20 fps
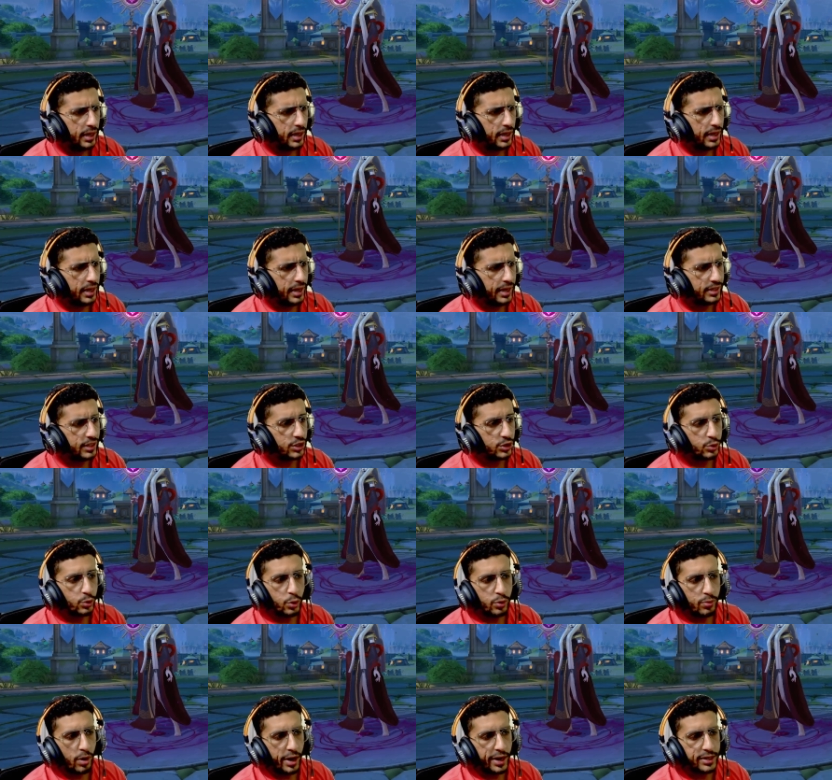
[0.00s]
The
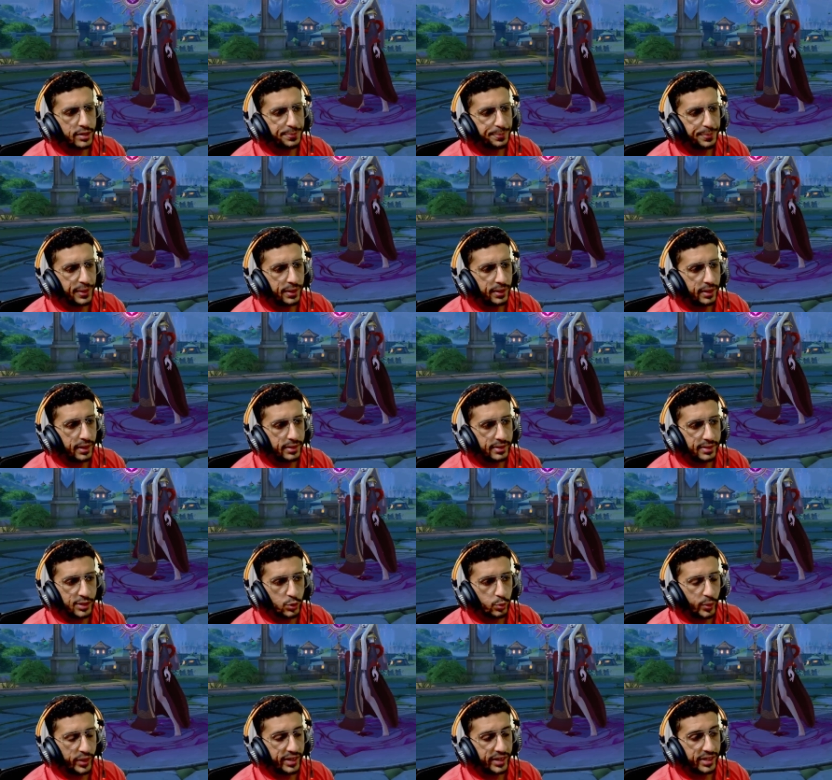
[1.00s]
Storm Ice spell, this
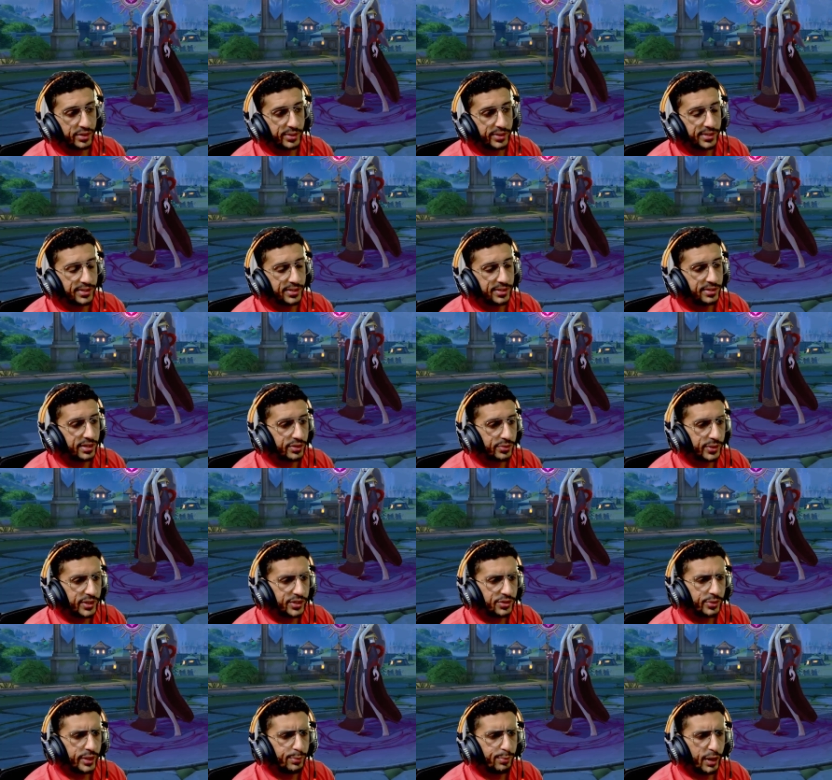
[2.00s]
one increases the crit
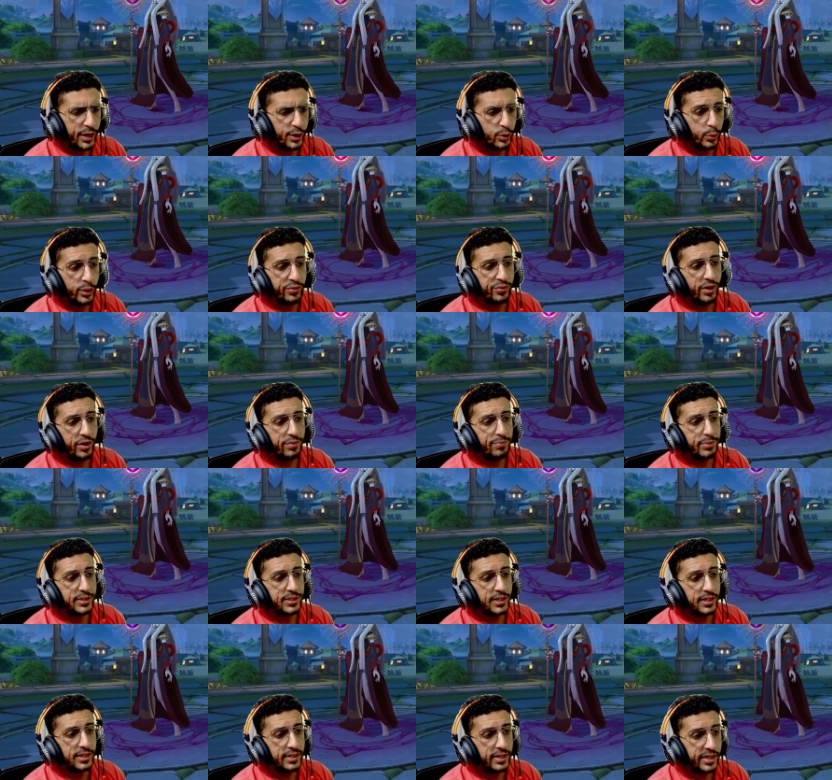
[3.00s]
rate by
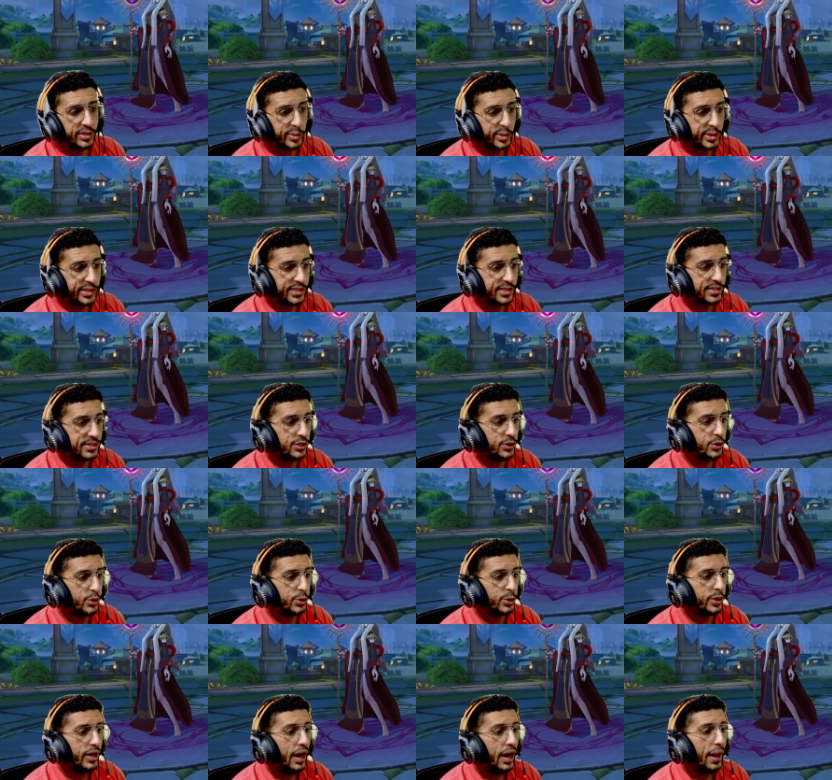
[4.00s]
25%, increases
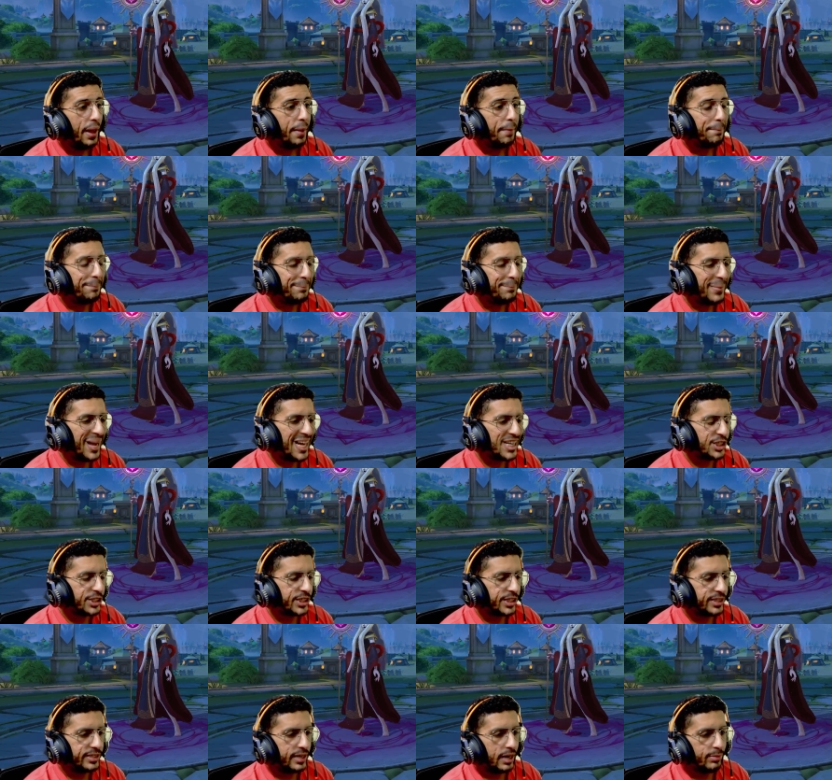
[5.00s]
your
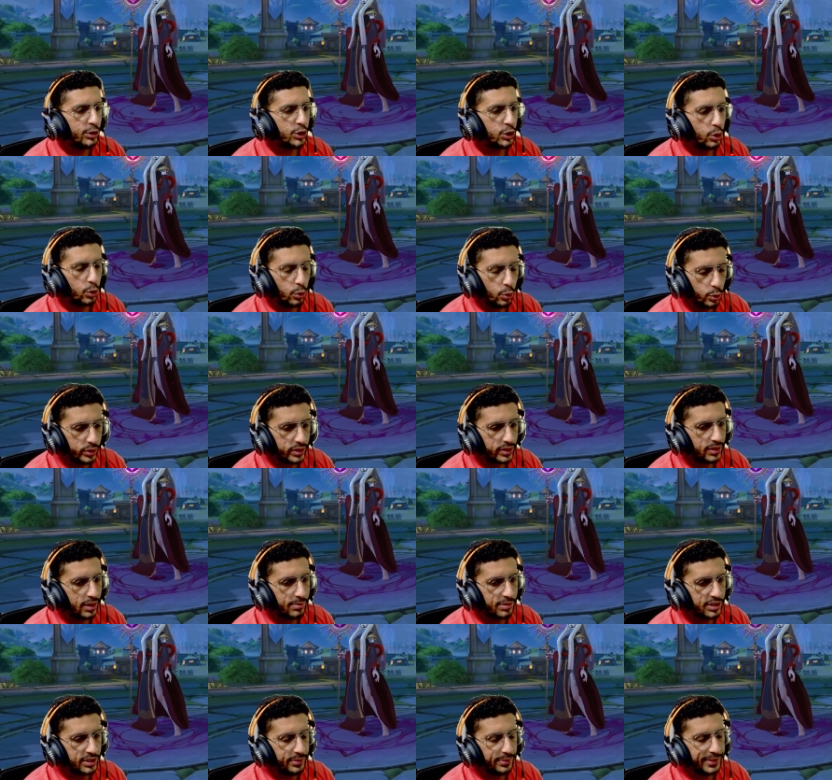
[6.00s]
magical damage, all the
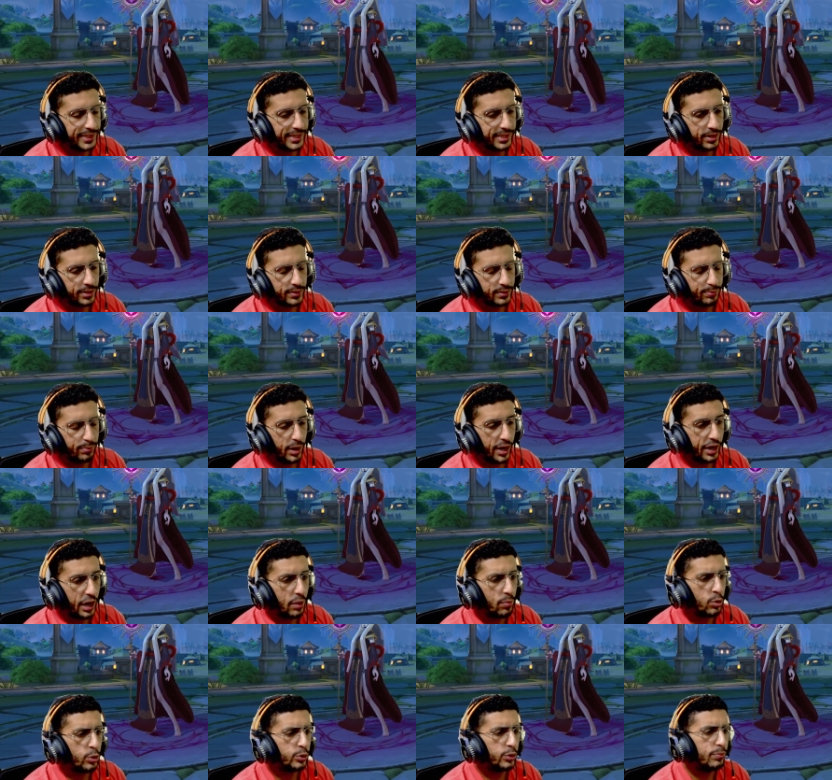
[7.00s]
damage being dealt by the
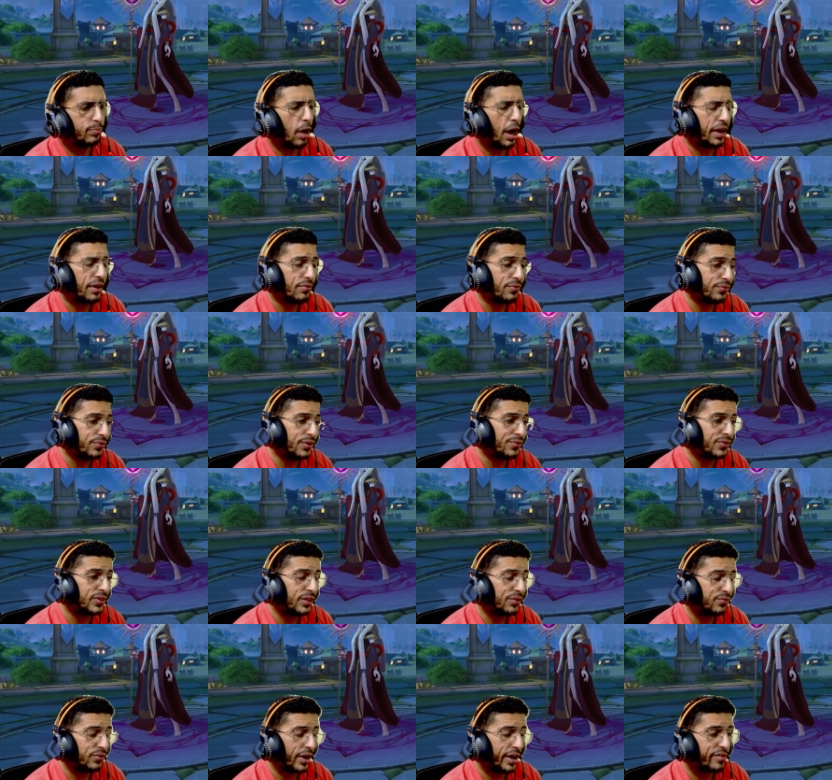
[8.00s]
immortal by
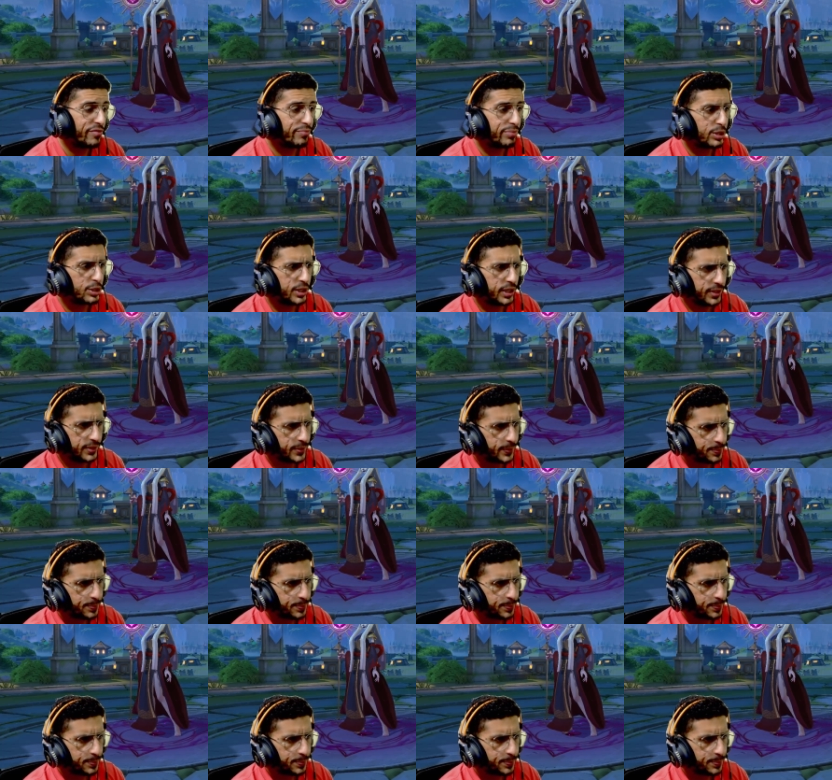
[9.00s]
55%.